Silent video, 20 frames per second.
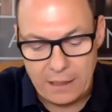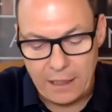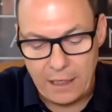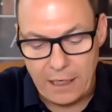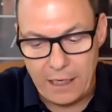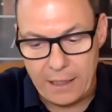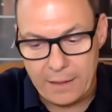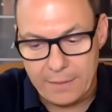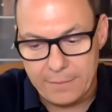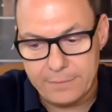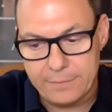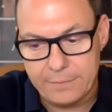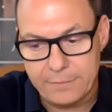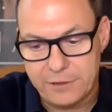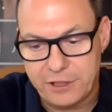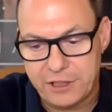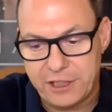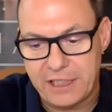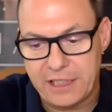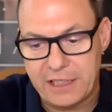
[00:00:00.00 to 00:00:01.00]

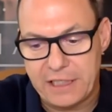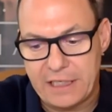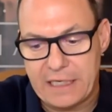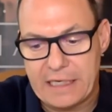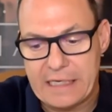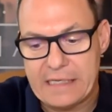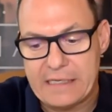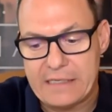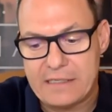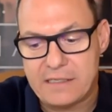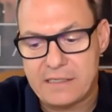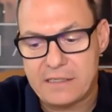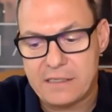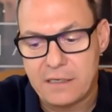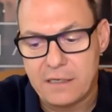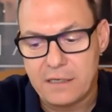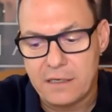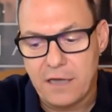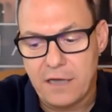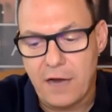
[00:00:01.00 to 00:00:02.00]

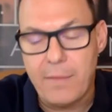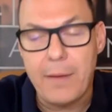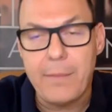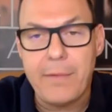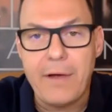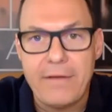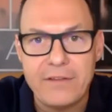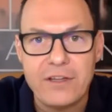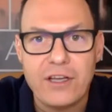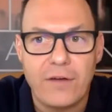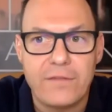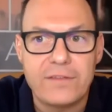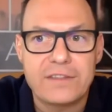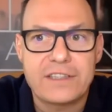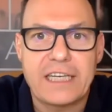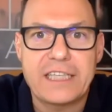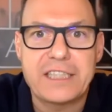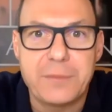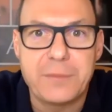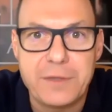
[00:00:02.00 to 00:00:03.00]
I remember having a
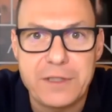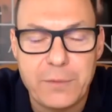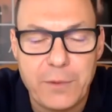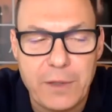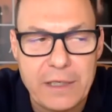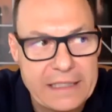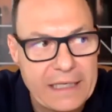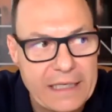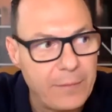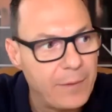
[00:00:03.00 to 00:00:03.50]
conversation with her one day.